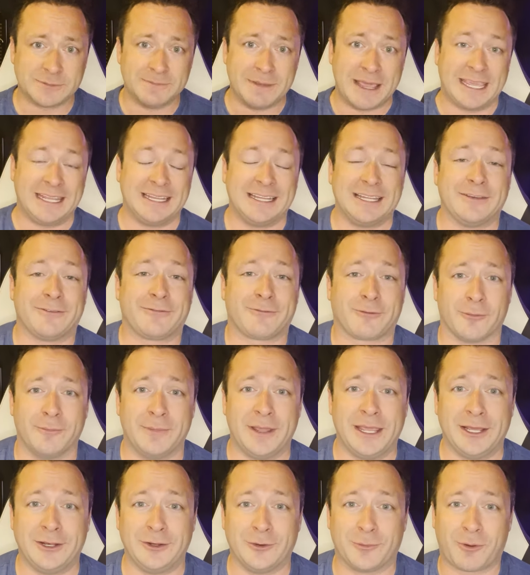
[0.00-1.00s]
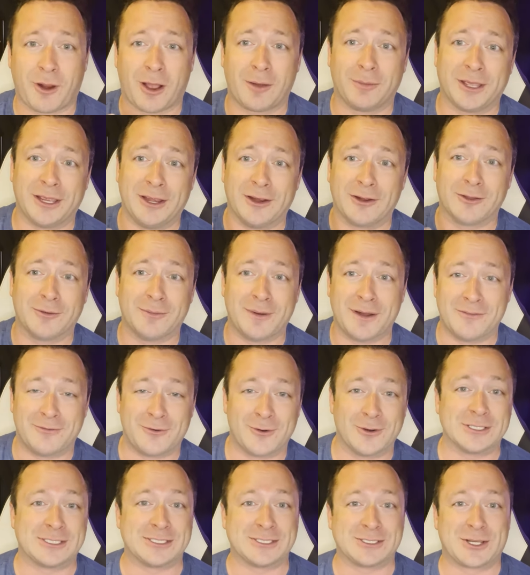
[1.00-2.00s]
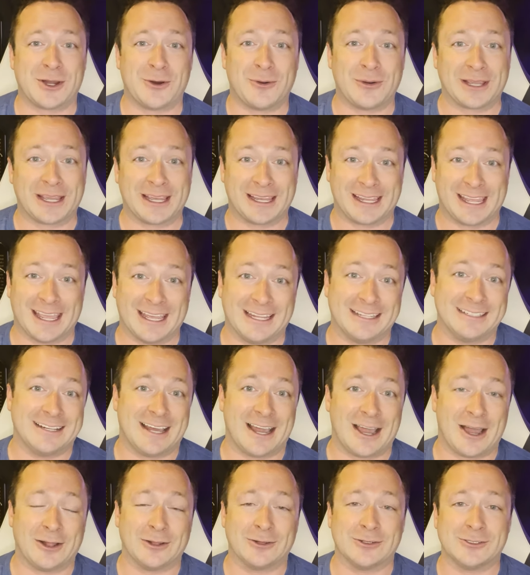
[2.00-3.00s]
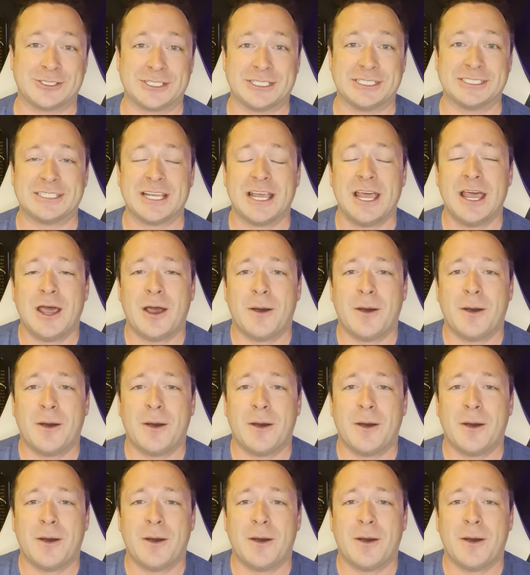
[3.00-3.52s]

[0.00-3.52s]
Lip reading: mainly for me, and you probably hear that my voice is going again, allergies.